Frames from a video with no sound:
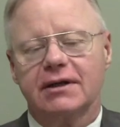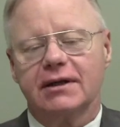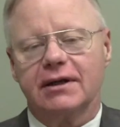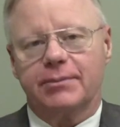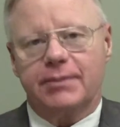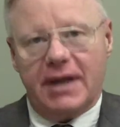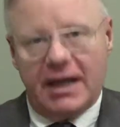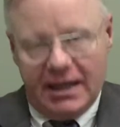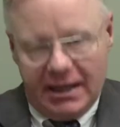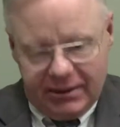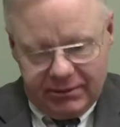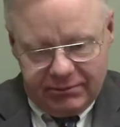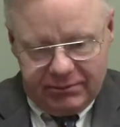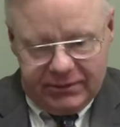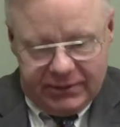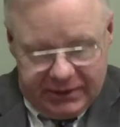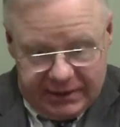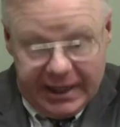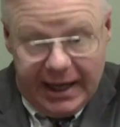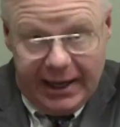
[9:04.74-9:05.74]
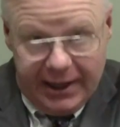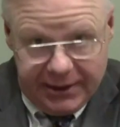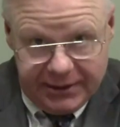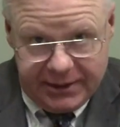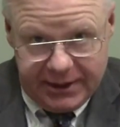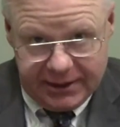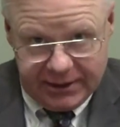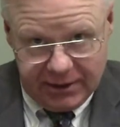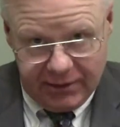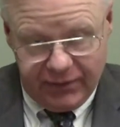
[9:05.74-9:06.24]
meaning the
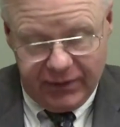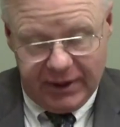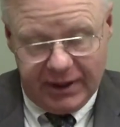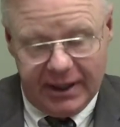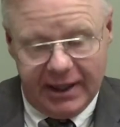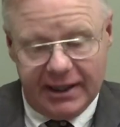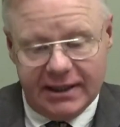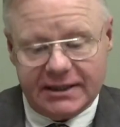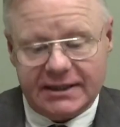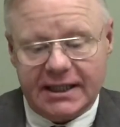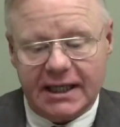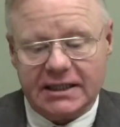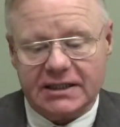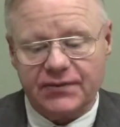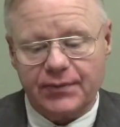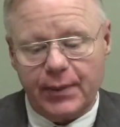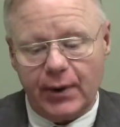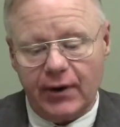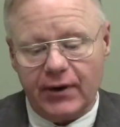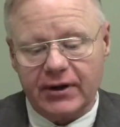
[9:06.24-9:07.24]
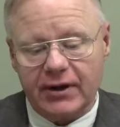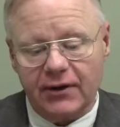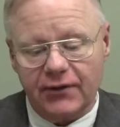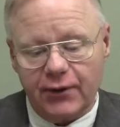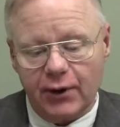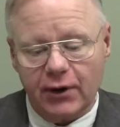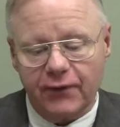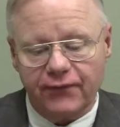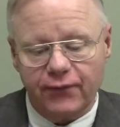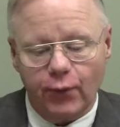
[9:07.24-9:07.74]
Diocese of the United States of America.
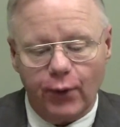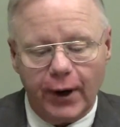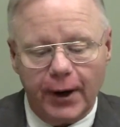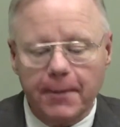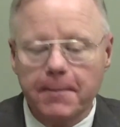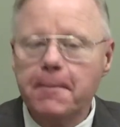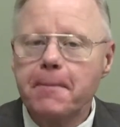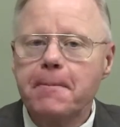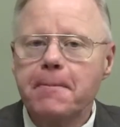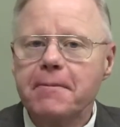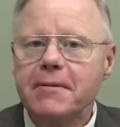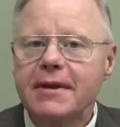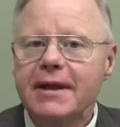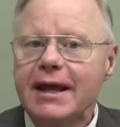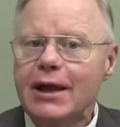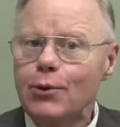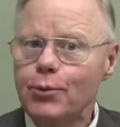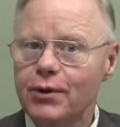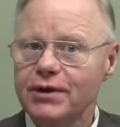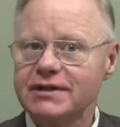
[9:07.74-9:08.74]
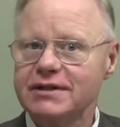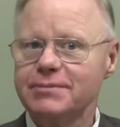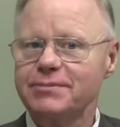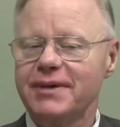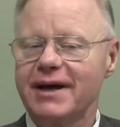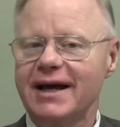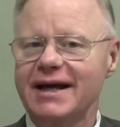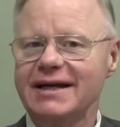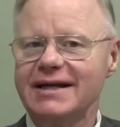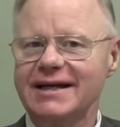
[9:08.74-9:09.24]
Therefore, it wasn't
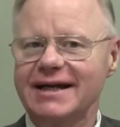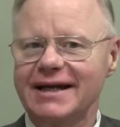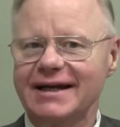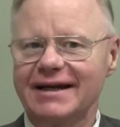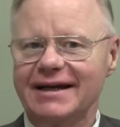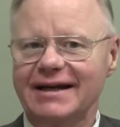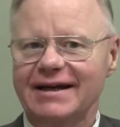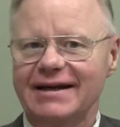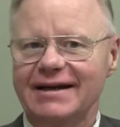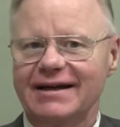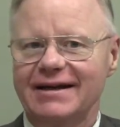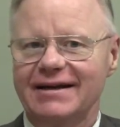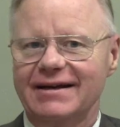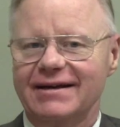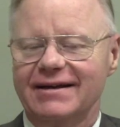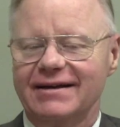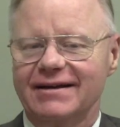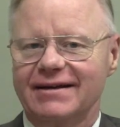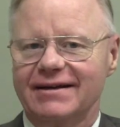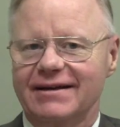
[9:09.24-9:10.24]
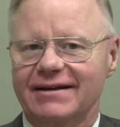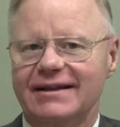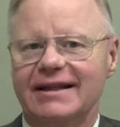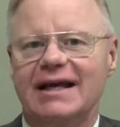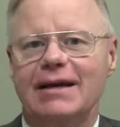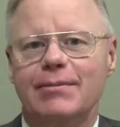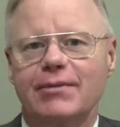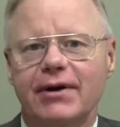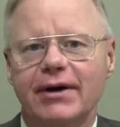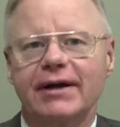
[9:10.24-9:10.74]
binding.
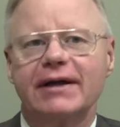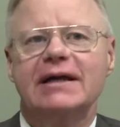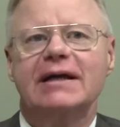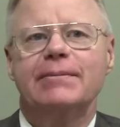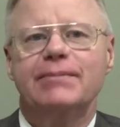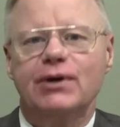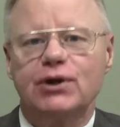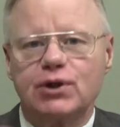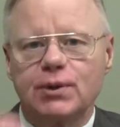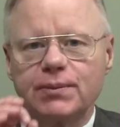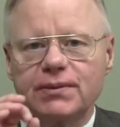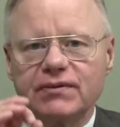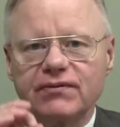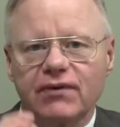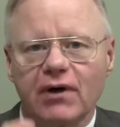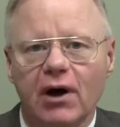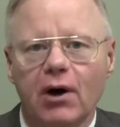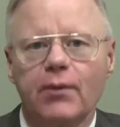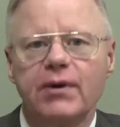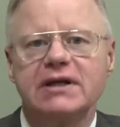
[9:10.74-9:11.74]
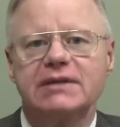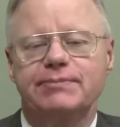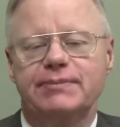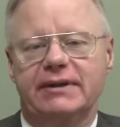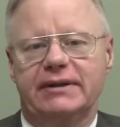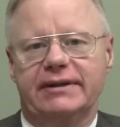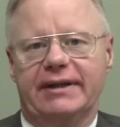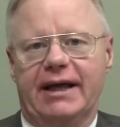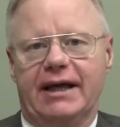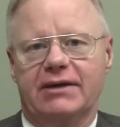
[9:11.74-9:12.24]
The American bishops have always
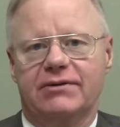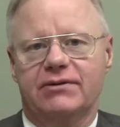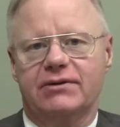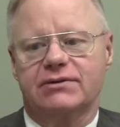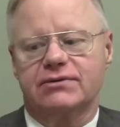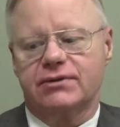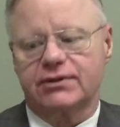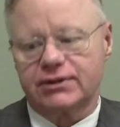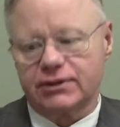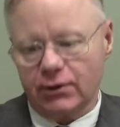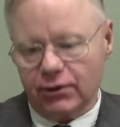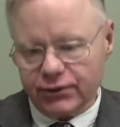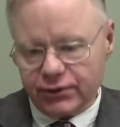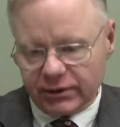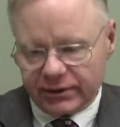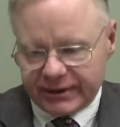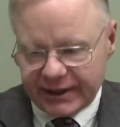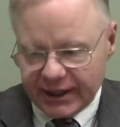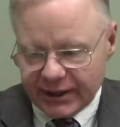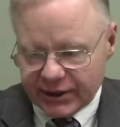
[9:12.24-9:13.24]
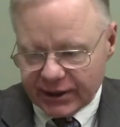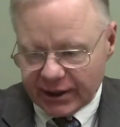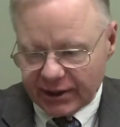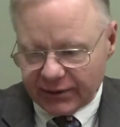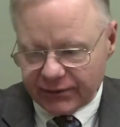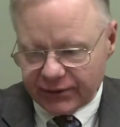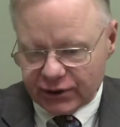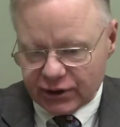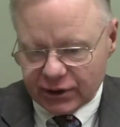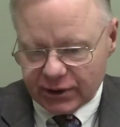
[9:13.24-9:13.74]
been like this. The social teaching of
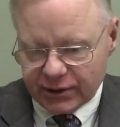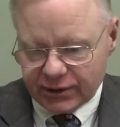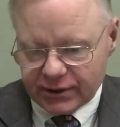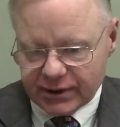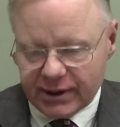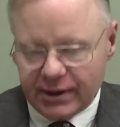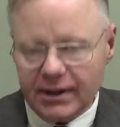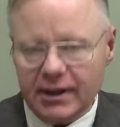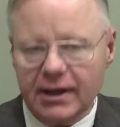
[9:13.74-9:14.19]
the Church,